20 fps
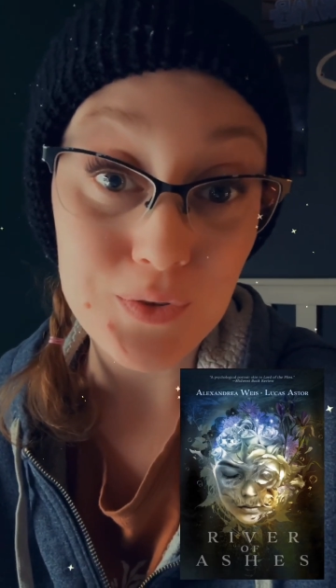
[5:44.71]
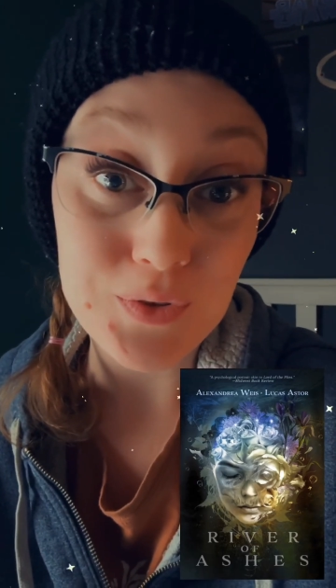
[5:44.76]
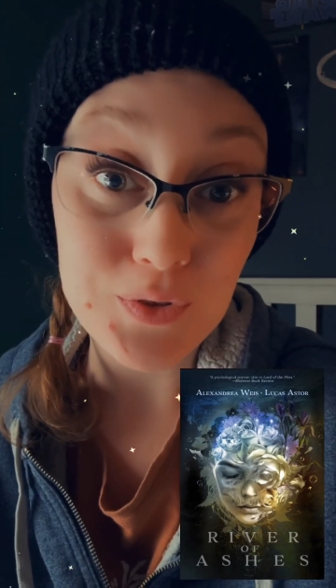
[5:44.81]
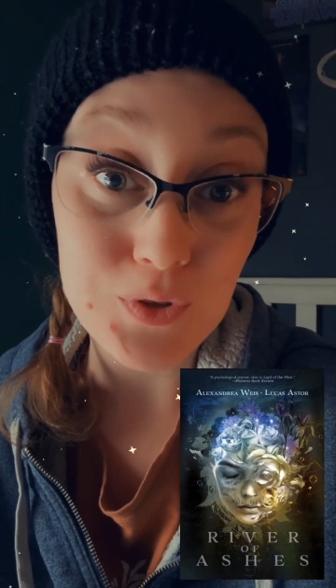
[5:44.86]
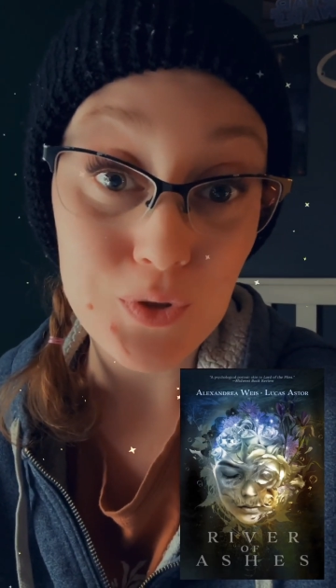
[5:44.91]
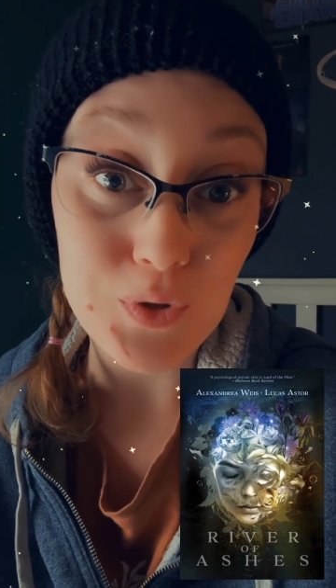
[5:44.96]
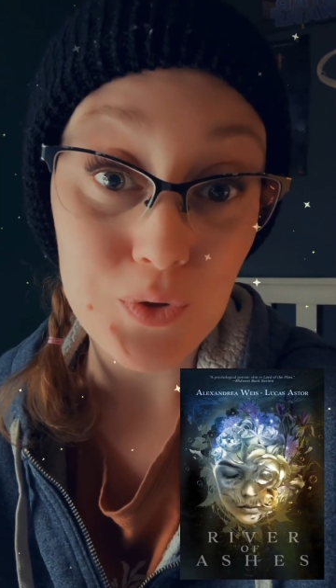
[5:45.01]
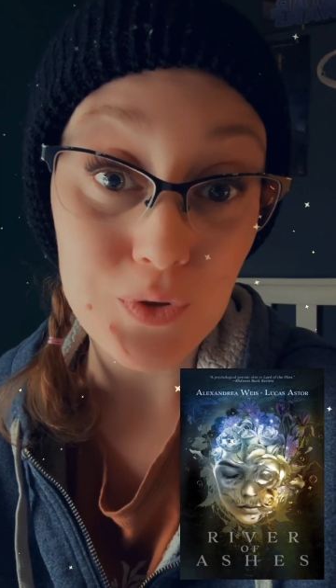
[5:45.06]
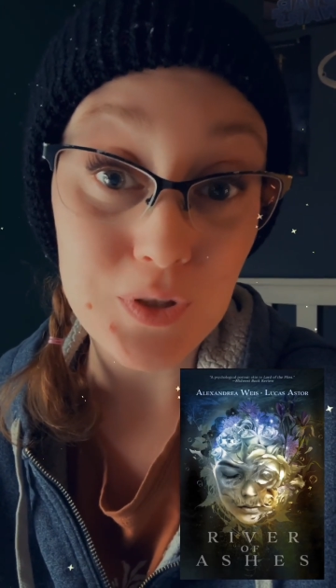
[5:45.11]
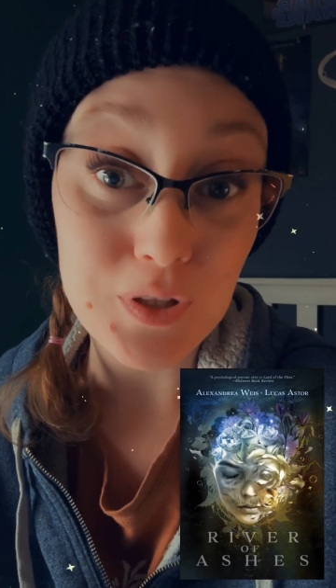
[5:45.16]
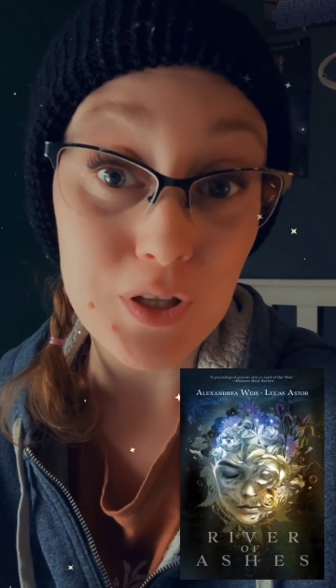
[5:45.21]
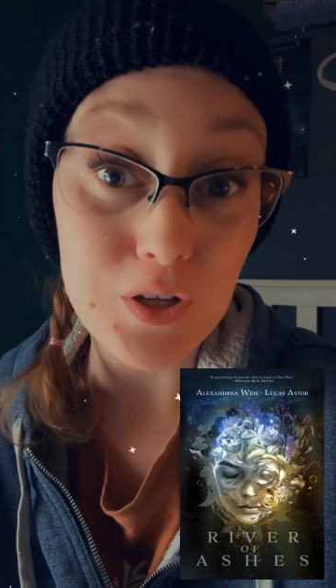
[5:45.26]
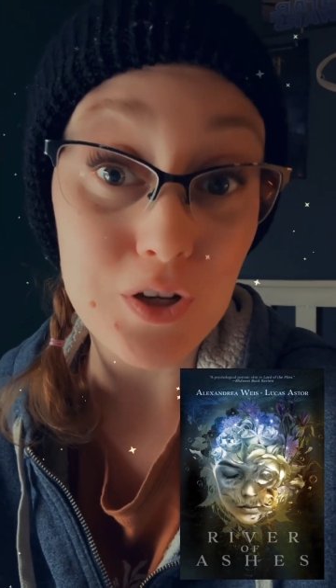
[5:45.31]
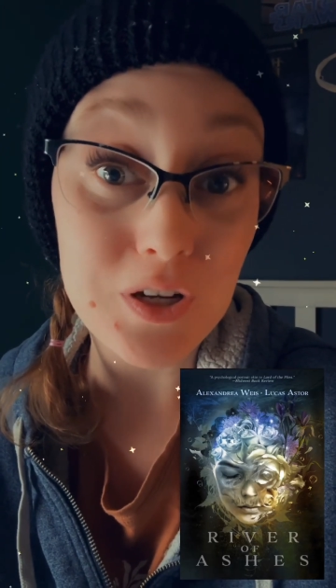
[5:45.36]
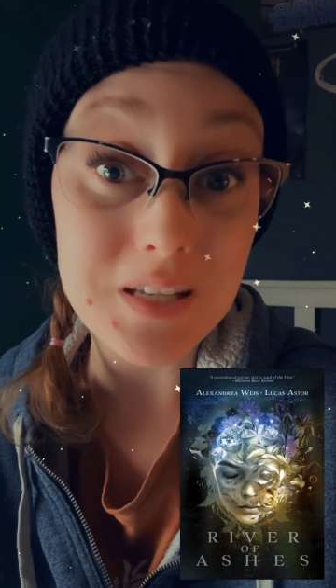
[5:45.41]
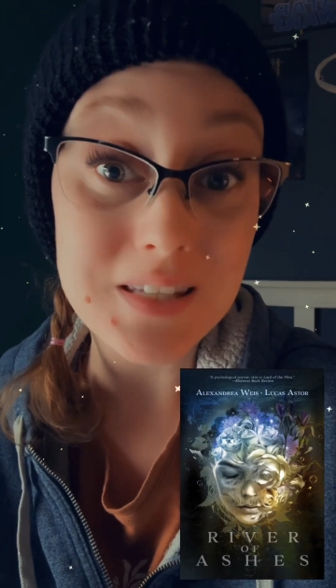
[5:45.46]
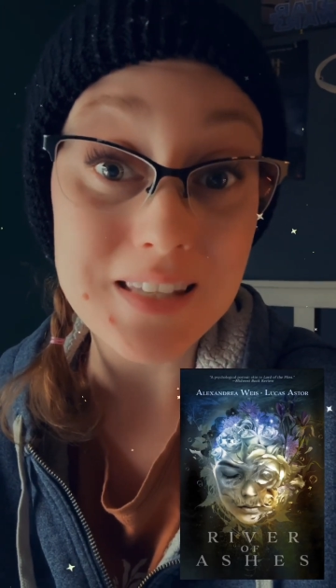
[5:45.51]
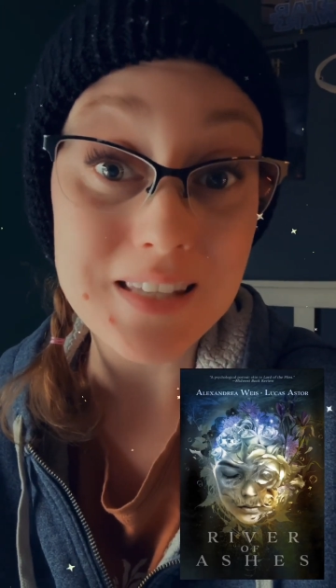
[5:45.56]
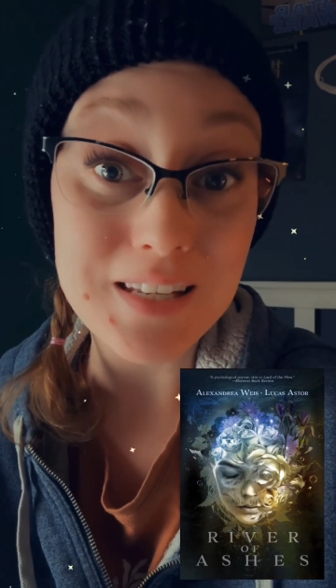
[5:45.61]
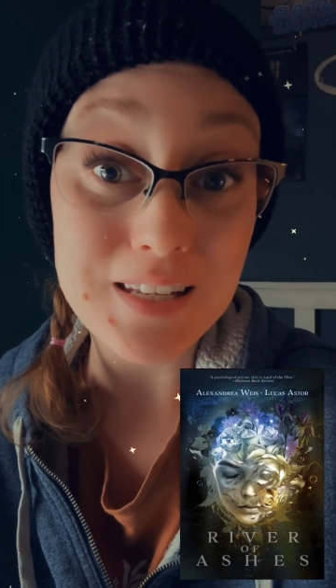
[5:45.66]
told that they're going
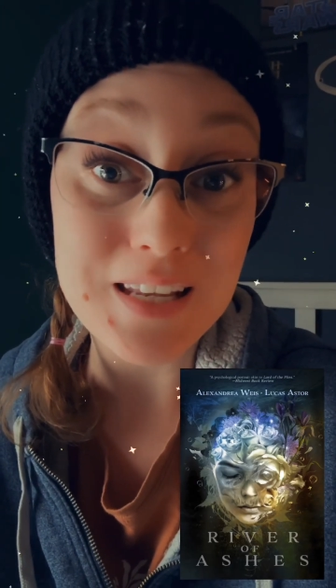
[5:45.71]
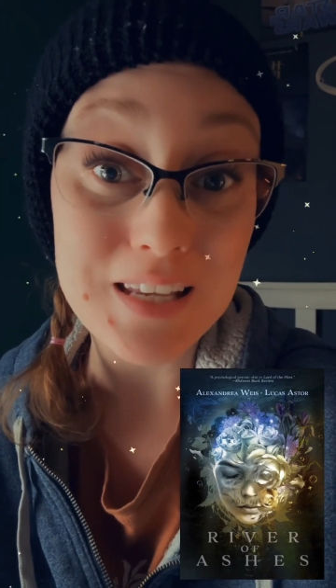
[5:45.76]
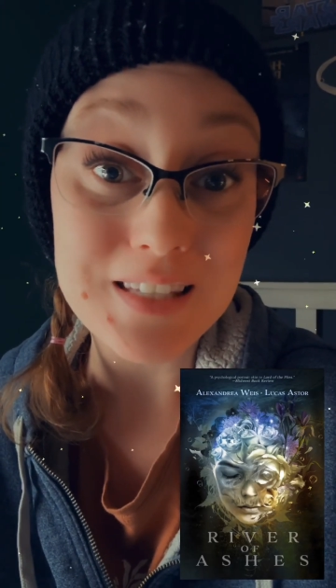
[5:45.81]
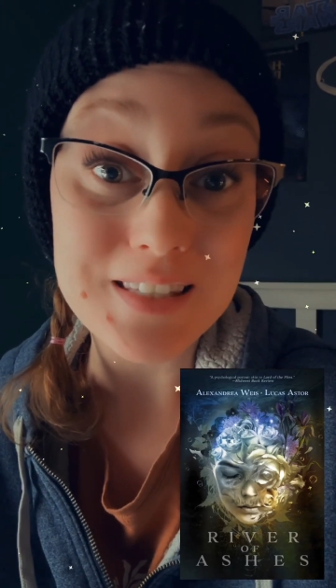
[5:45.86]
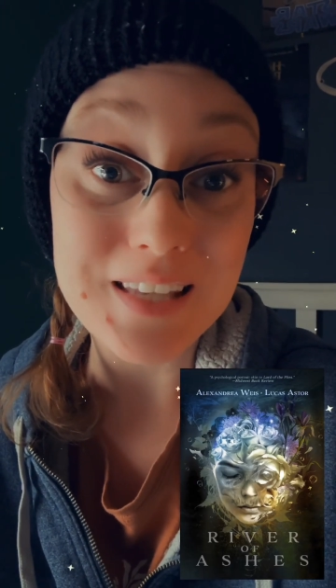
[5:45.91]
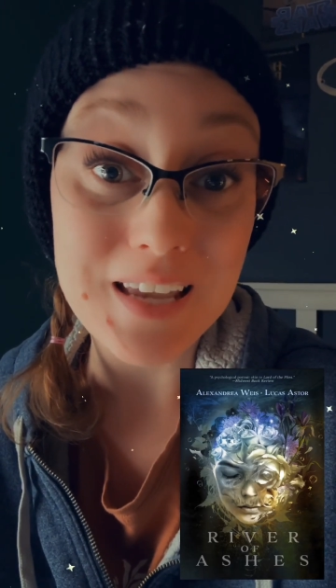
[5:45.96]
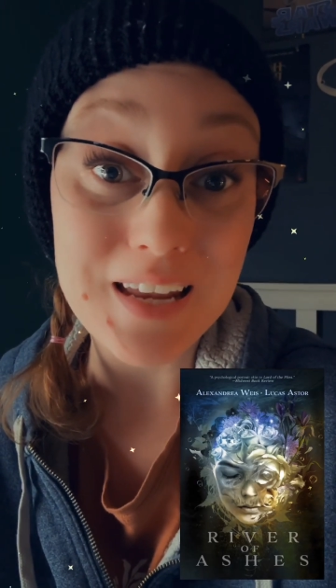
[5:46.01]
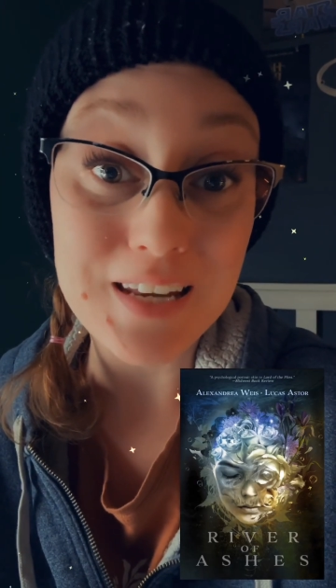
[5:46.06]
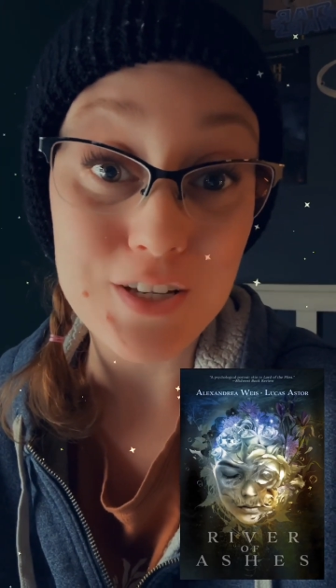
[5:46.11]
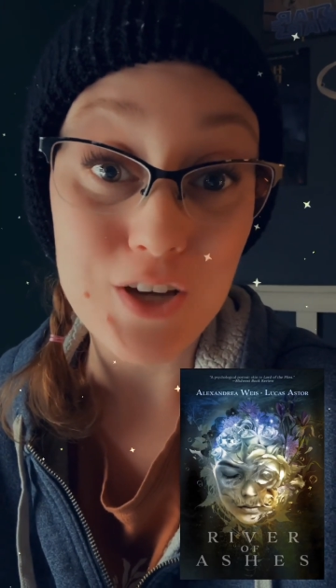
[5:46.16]
to send a signed